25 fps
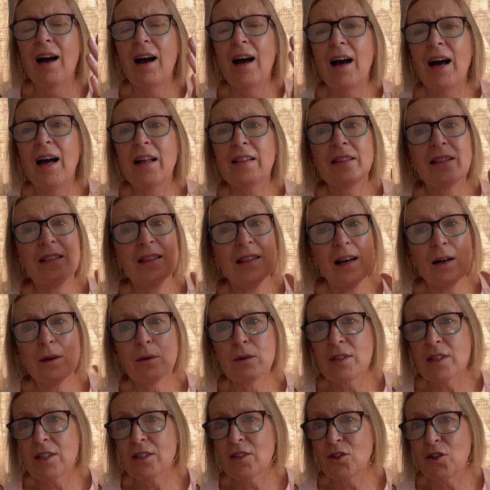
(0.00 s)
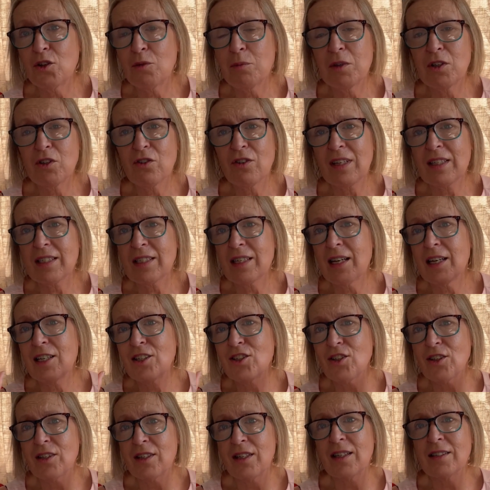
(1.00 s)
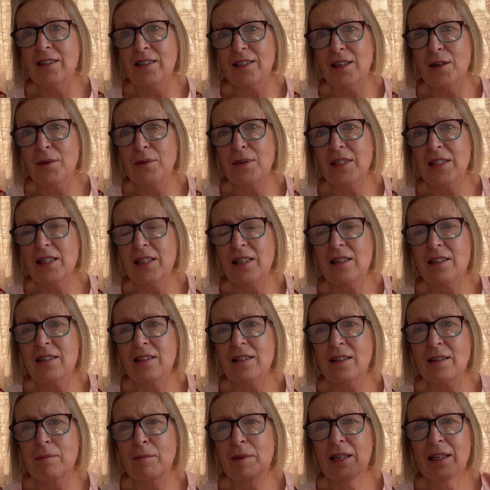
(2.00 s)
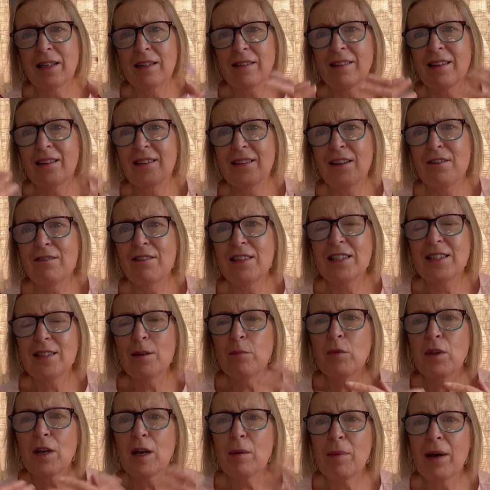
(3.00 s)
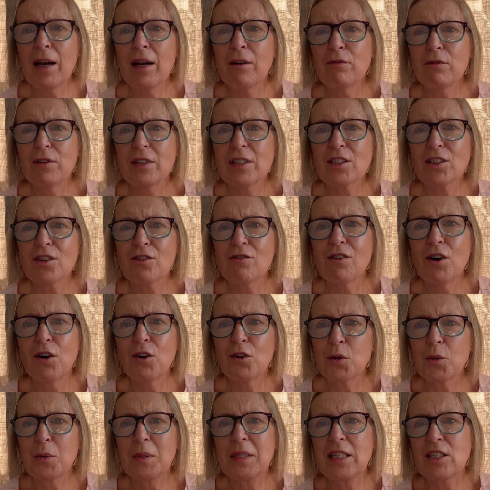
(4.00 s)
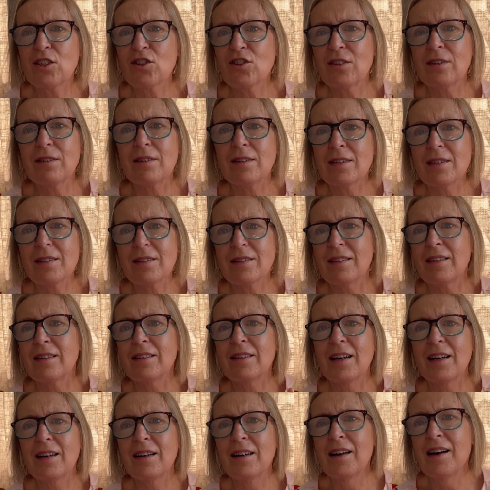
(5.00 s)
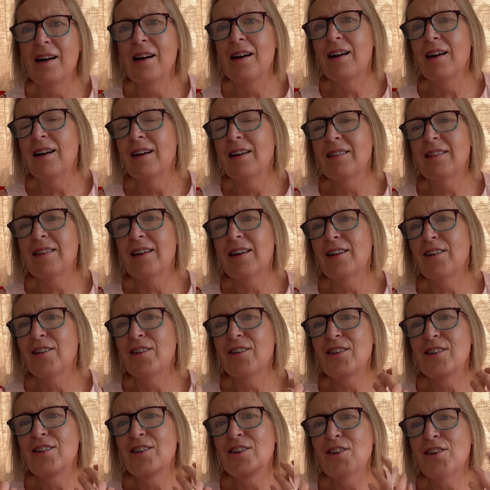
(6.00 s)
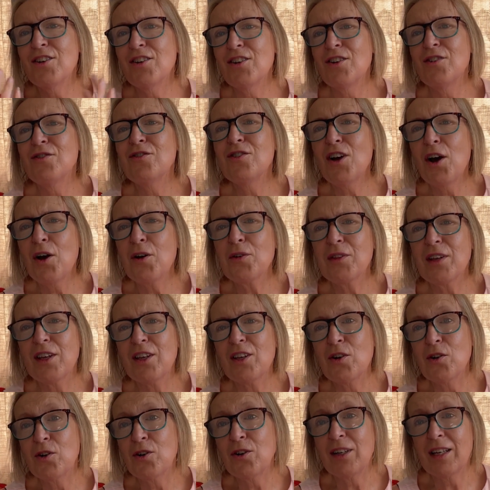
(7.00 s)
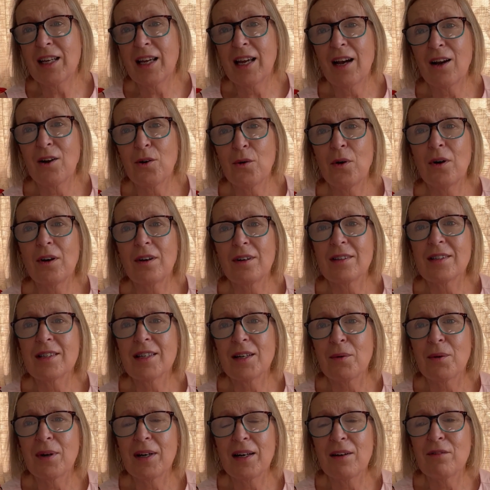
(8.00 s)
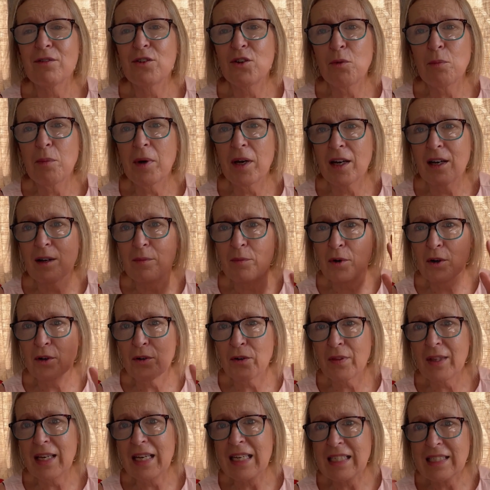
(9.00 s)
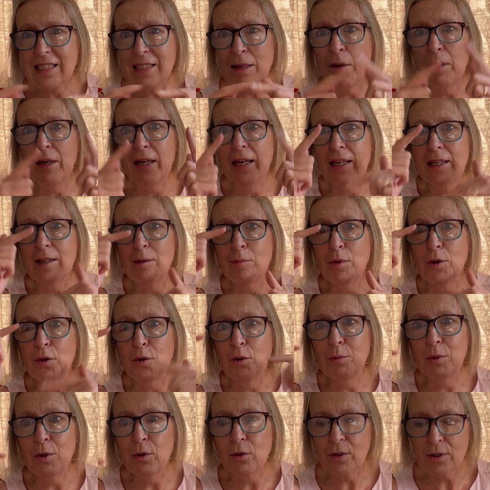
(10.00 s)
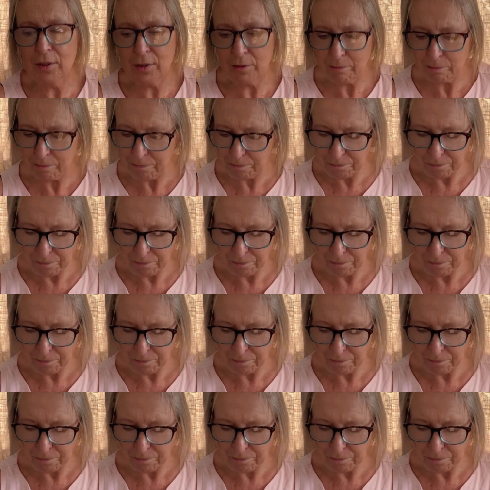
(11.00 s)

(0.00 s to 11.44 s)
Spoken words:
and that was a super translation, and so is this. I mean, there is something about Fitzcarraldo editions, isn't there, that you know that you're going to get quality whenever you pick up one of these little blue books.